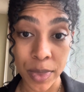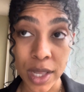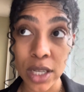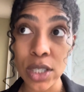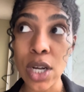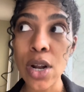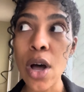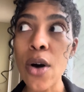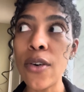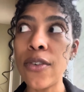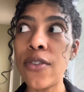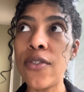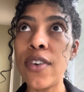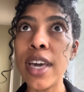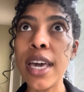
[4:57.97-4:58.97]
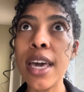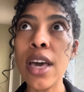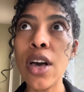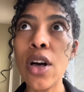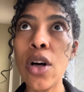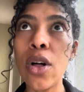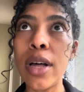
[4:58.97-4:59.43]
So don't
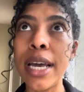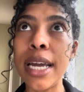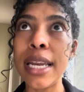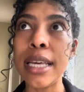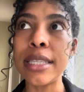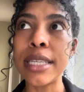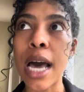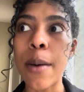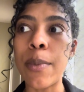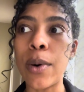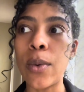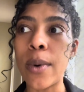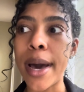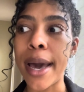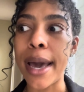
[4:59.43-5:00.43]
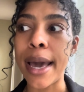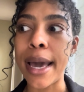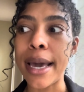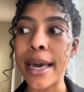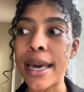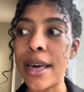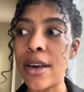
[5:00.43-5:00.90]
feel any type of
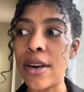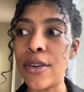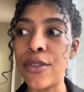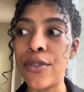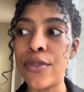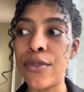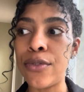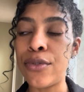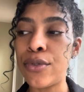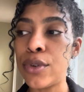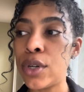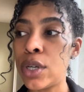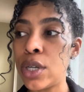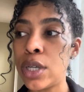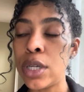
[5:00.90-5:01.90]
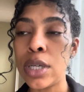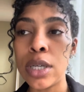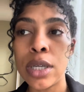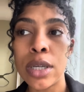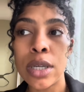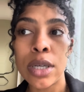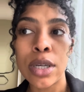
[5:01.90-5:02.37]
way if,
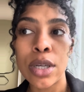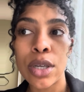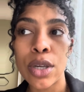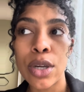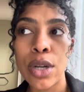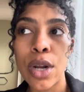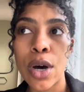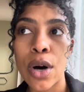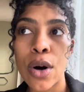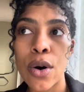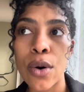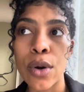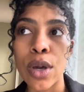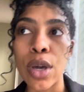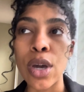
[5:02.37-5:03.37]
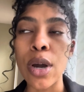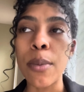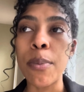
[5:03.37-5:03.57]
you know, you're